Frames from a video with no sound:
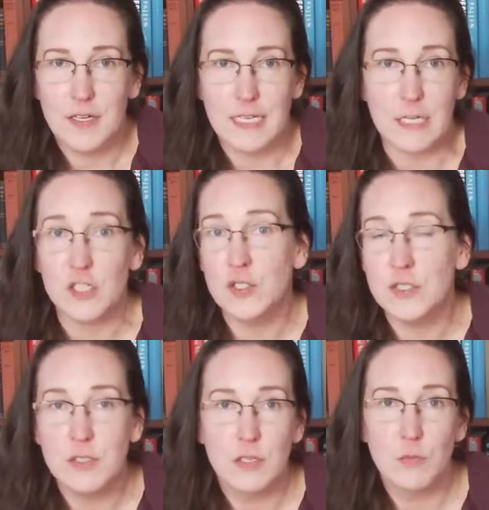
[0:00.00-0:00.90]
like
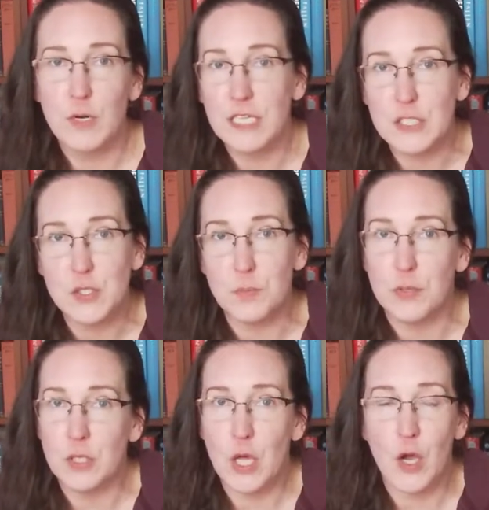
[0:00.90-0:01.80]
really
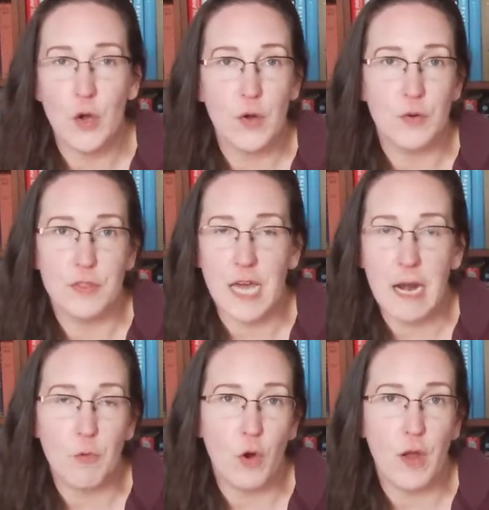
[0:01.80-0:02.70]
super low
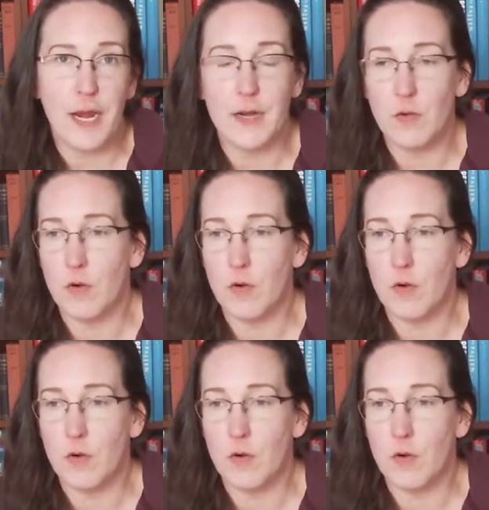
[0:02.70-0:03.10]
thyroid,